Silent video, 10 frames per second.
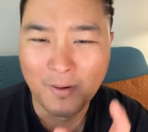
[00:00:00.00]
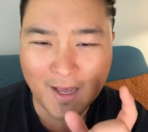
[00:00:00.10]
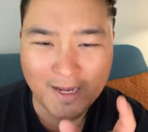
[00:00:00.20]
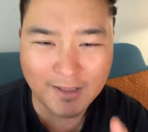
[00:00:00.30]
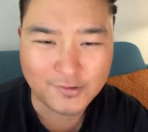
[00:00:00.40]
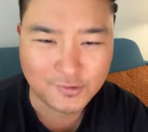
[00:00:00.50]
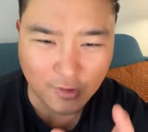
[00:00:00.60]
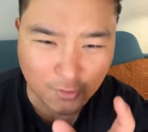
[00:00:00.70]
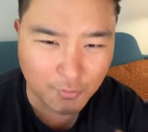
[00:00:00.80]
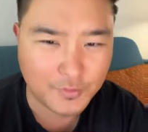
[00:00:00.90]
But it's
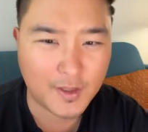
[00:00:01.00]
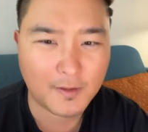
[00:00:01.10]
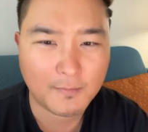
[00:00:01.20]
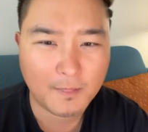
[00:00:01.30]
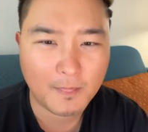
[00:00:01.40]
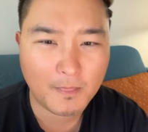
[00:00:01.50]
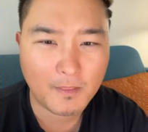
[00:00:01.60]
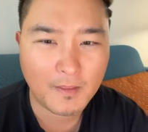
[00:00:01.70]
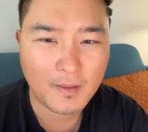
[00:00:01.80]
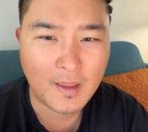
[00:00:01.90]
the new thing.
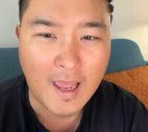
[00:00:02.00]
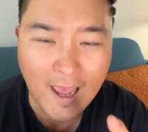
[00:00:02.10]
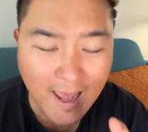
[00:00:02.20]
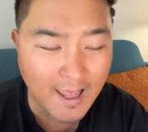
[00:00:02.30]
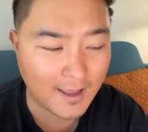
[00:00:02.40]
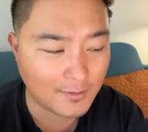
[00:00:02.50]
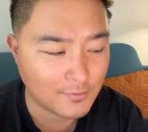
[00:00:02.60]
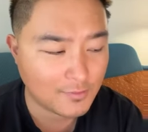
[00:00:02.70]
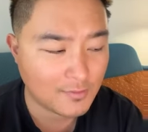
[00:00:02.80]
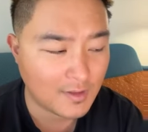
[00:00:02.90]

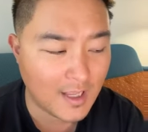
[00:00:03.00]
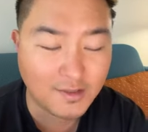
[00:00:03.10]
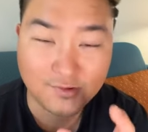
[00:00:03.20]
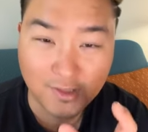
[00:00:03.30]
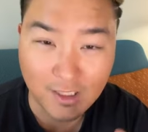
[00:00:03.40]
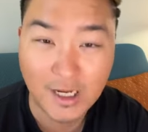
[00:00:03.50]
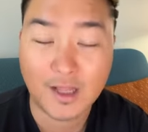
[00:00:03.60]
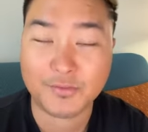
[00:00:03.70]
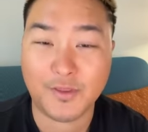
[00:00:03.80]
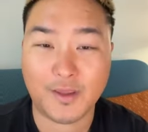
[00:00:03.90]
And it's the
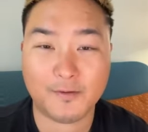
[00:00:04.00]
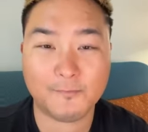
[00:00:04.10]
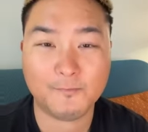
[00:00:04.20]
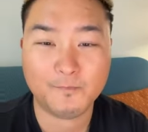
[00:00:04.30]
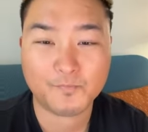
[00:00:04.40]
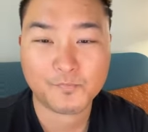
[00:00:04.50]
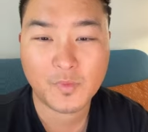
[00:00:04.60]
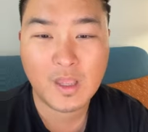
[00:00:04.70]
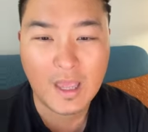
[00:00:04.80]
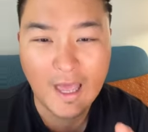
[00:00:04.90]
God thing.
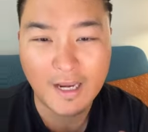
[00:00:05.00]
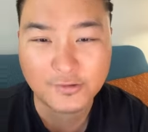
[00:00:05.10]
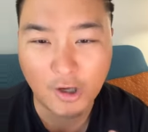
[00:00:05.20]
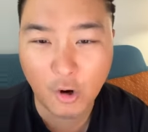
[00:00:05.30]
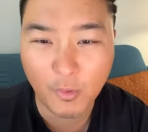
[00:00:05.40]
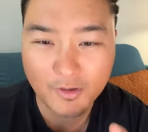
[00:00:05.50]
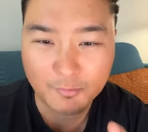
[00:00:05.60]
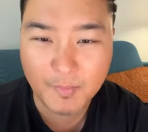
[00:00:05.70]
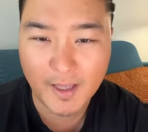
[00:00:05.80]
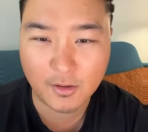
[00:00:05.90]
And it's
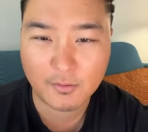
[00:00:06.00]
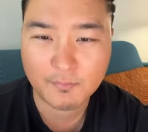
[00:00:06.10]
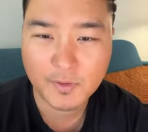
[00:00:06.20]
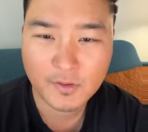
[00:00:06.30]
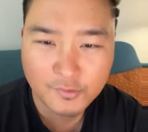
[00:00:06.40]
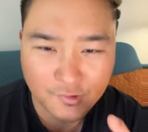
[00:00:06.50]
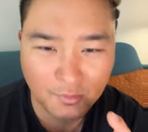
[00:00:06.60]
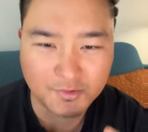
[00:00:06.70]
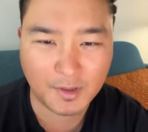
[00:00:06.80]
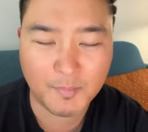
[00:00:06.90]
always better.
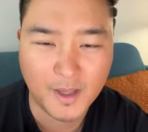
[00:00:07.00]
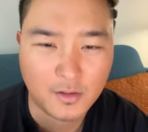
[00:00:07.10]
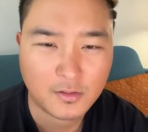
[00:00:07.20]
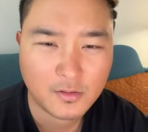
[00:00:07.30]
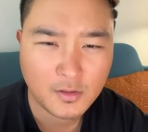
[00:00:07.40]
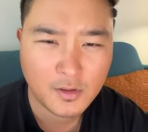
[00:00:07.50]
Someone say better.